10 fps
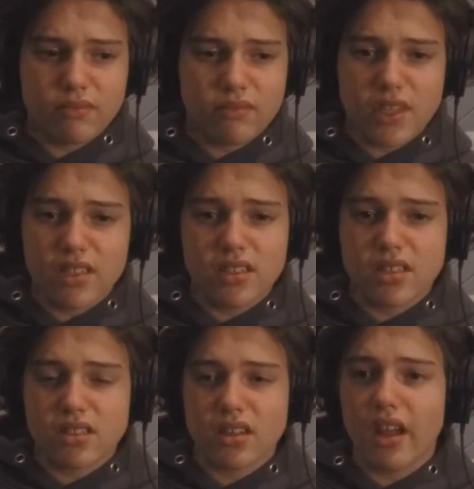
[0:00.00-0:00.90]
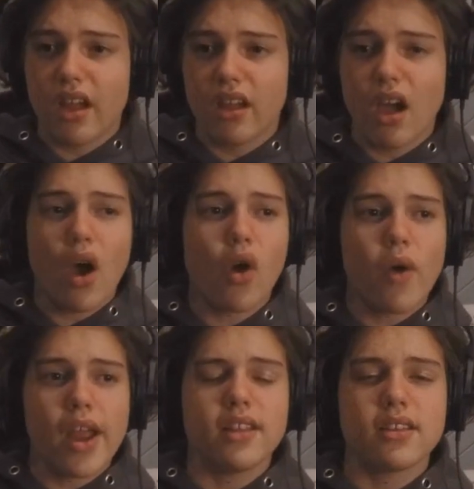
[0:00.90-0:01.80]
This is just a
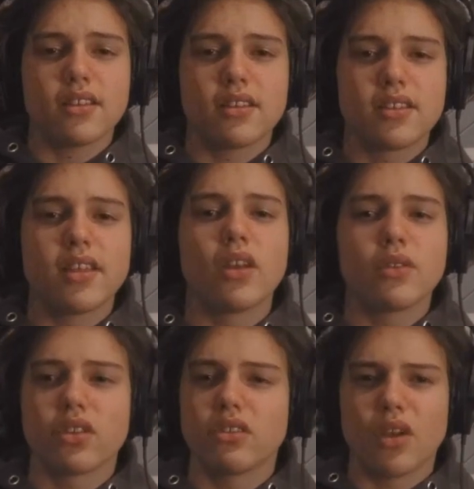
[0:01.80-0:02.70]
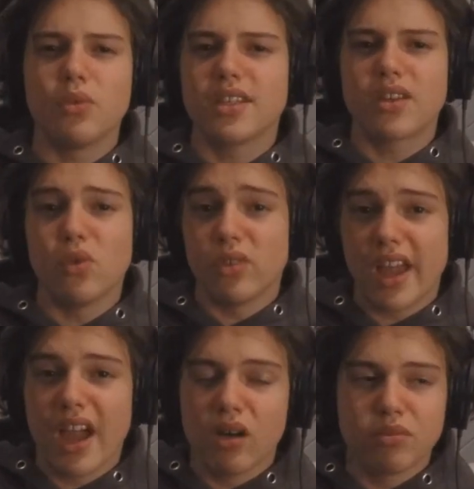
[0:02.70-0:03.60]
great set of songs. I wouldn't call it an
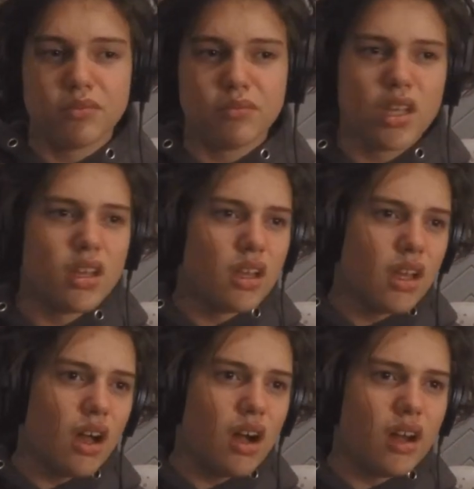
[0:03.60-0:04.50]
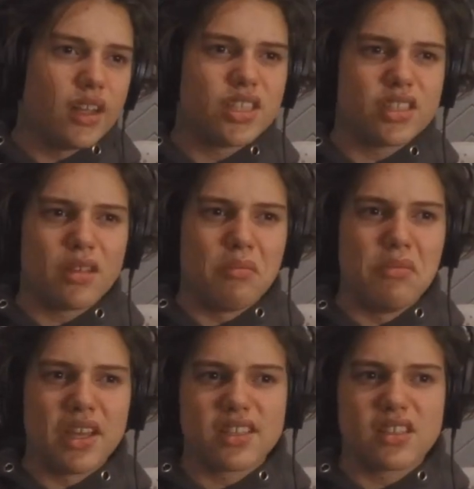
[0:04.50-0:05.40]
album. It's just a
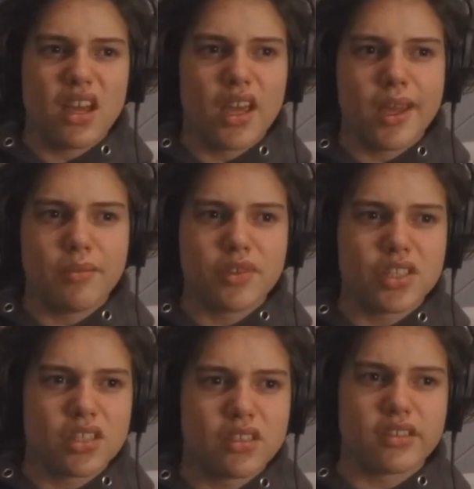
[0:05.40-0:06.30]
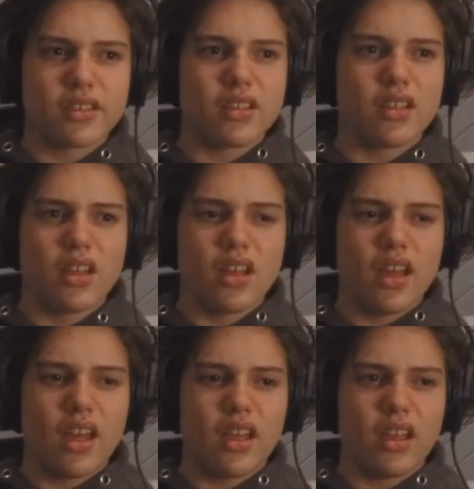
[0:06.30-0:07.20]
mixtape. It's just
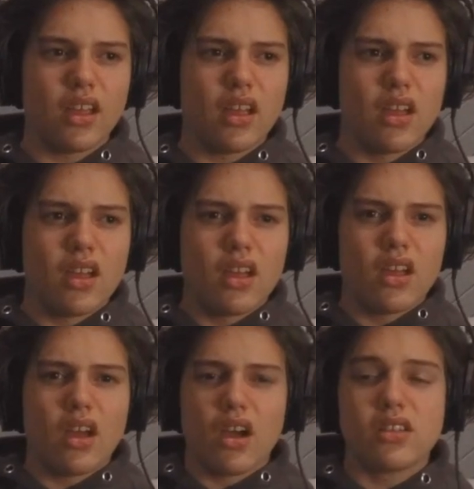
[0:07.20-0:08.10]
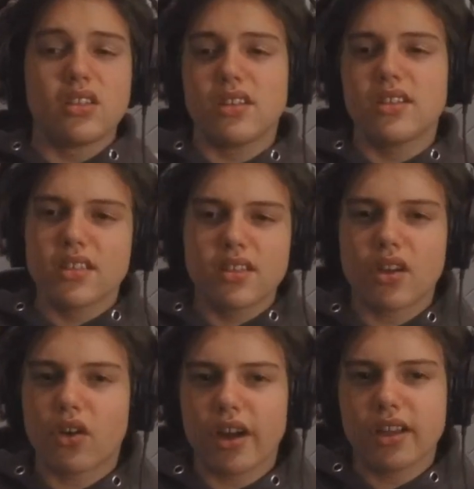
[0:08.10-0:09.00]
a
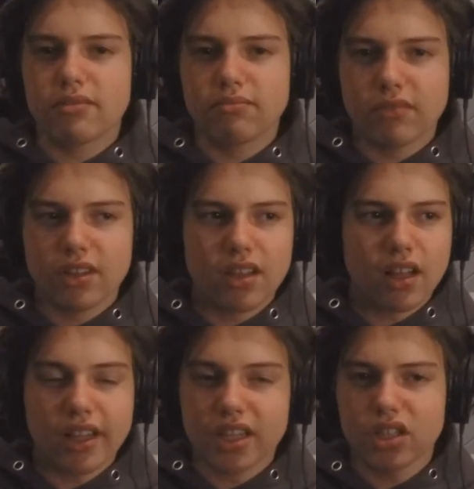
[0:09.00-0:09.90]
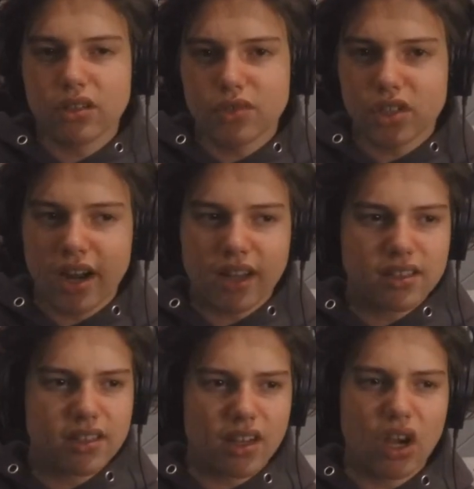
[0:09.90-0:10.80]
great collection of tracks.
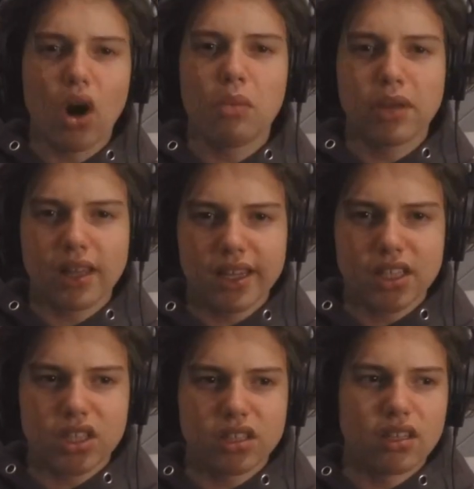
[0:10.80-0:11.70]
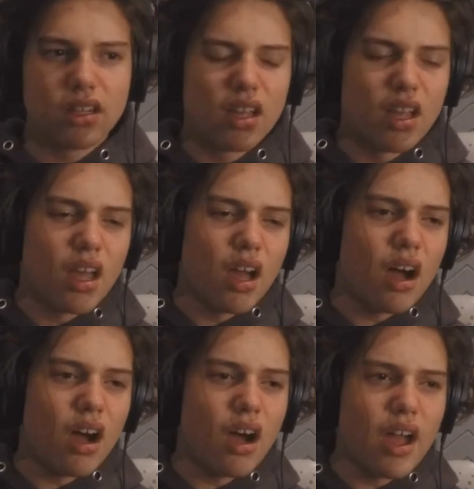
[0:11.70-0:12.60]
It's like a compilation,
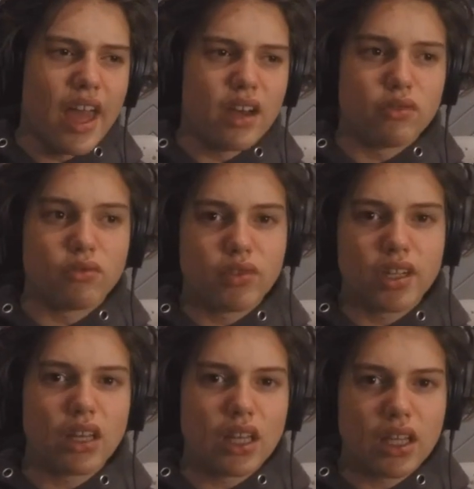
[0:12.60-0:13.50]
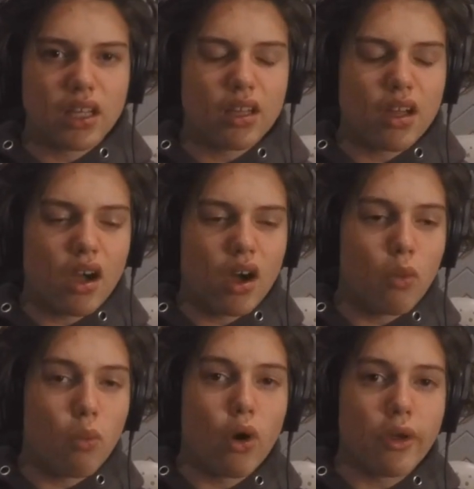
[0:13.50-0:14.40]
and it really
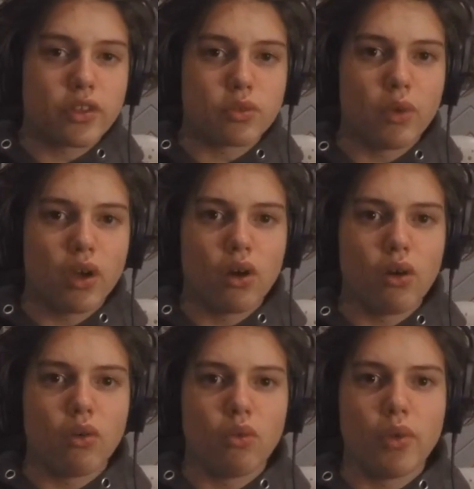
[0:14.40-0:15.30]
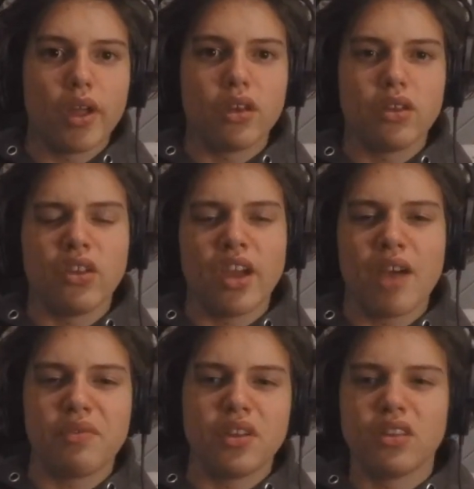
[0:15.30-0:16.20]
works well when you
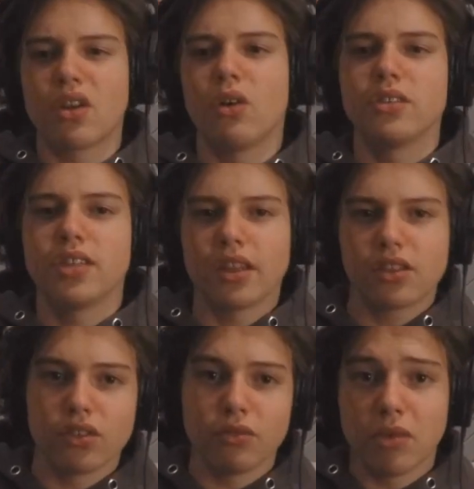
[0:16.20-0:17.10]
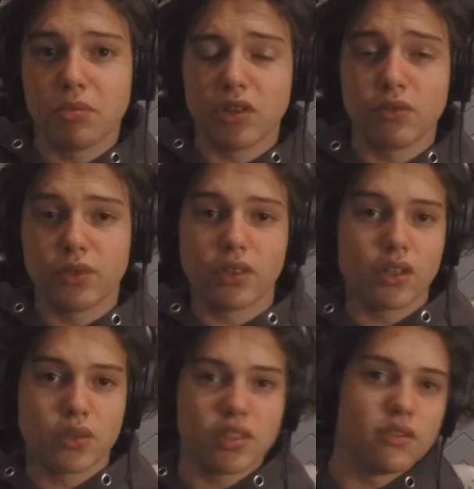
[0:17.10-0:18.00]
have it in the context of My Beautiful
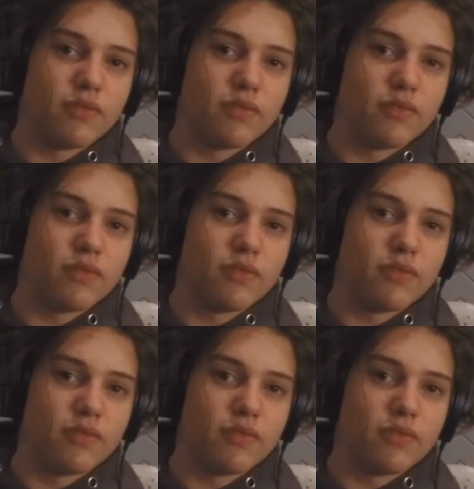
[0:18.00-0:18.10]
Dark Twisted